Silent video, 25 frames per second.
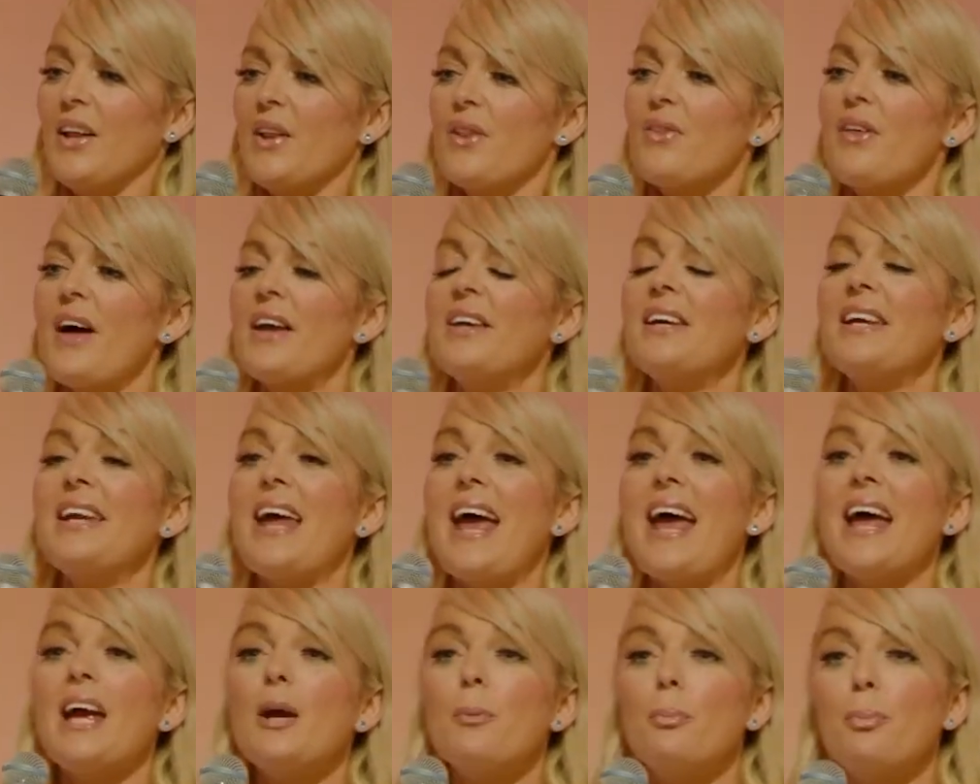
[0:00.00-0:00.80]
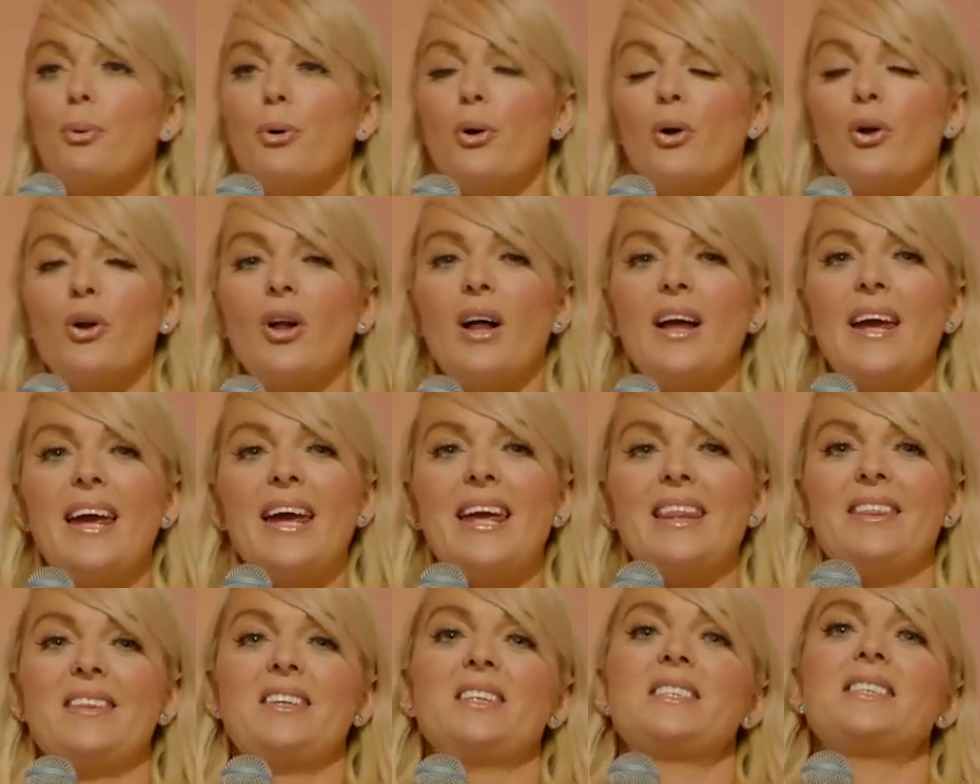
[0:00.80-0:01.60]
Then in April, I
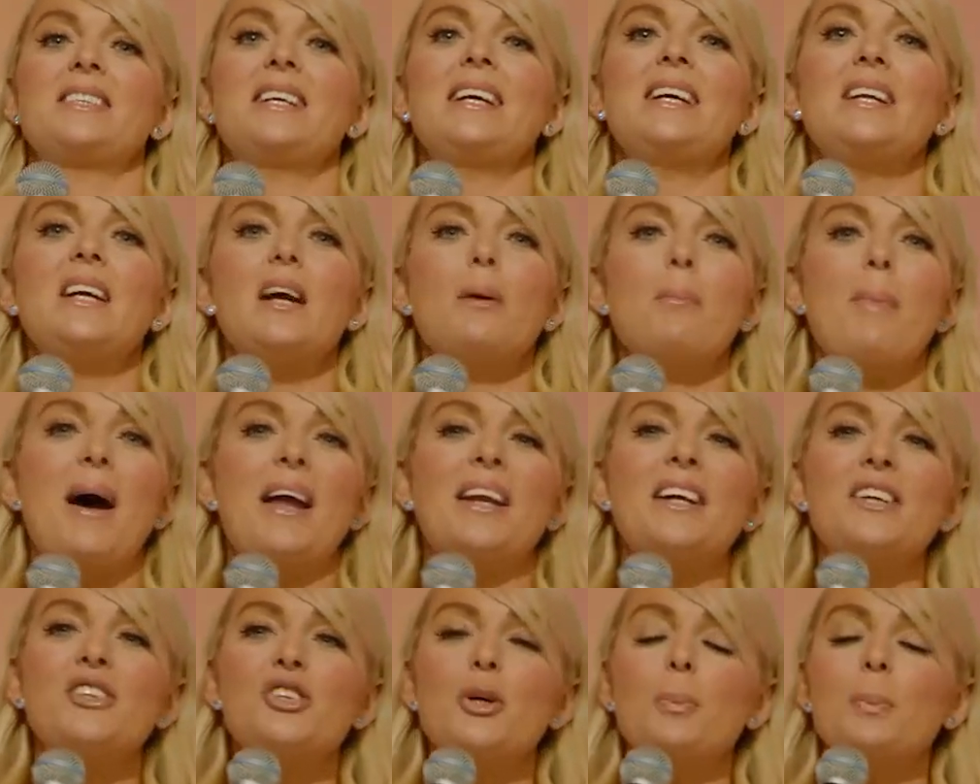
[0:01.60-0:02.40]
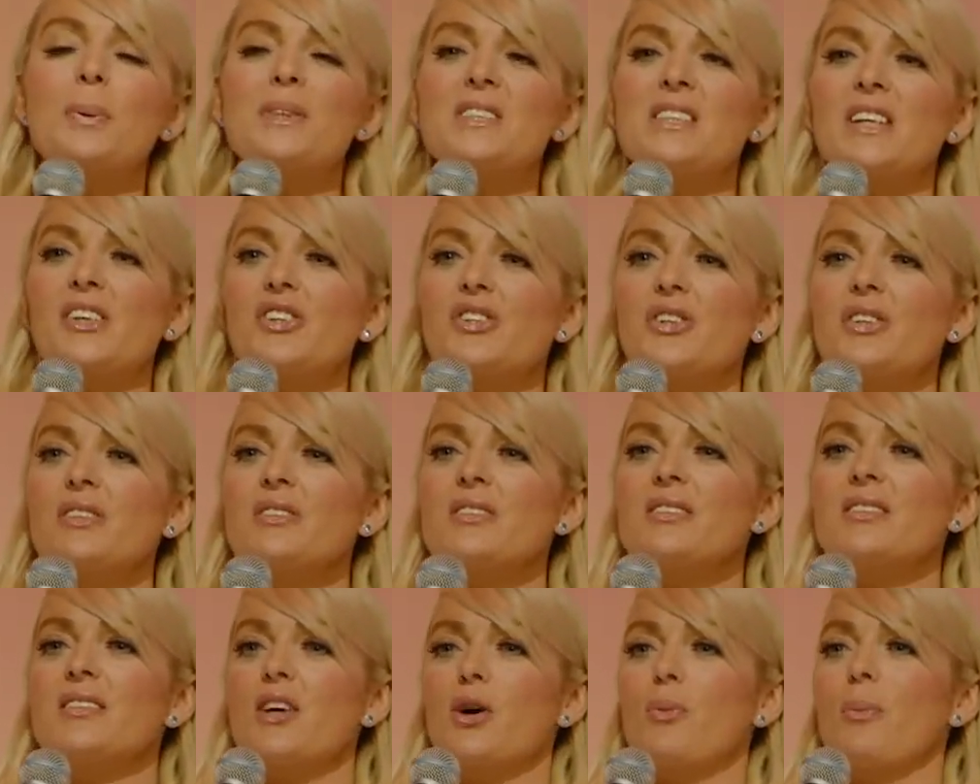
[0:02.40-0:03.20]
hit the senior manager
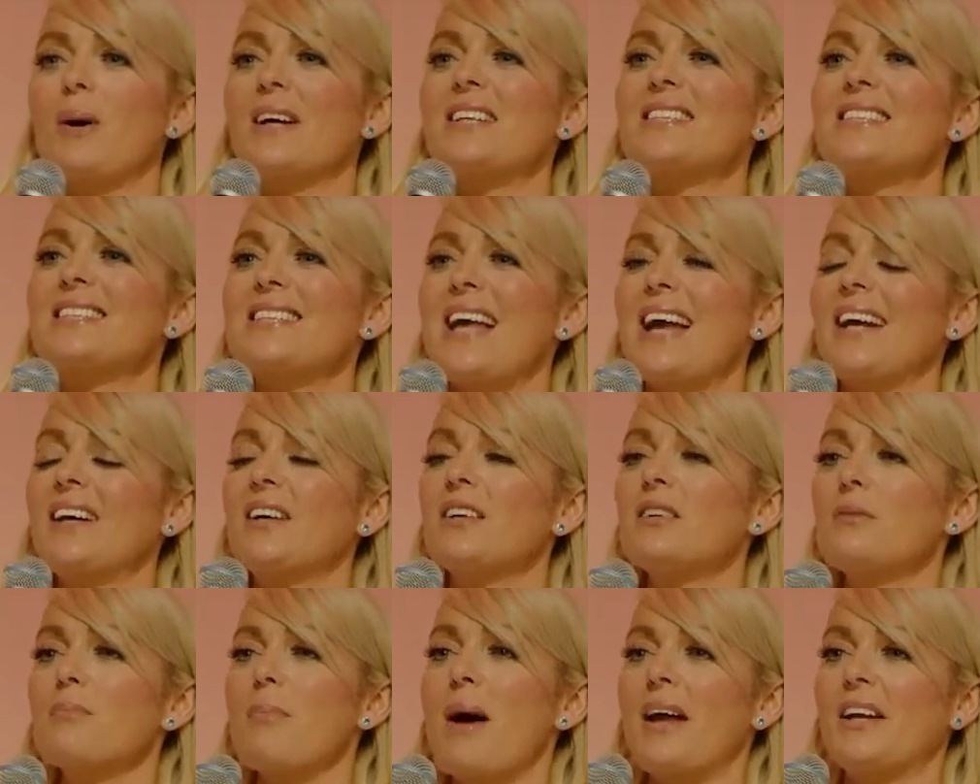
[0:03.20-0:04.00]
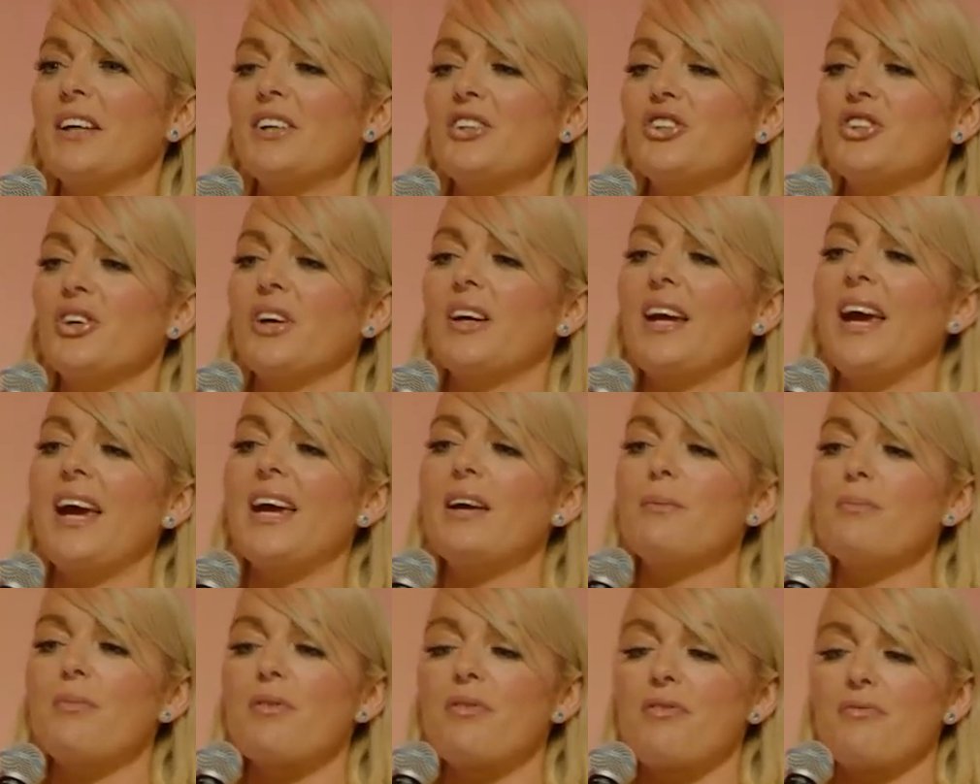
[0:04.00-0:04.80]
position, so my second manager
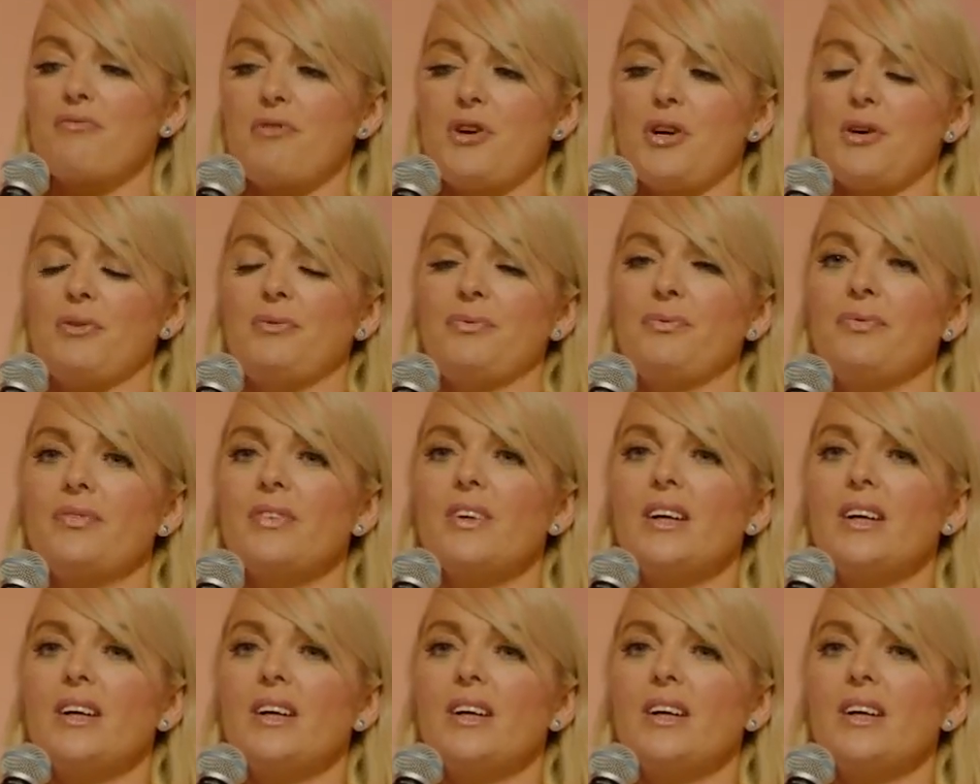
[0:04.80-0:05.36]
came through.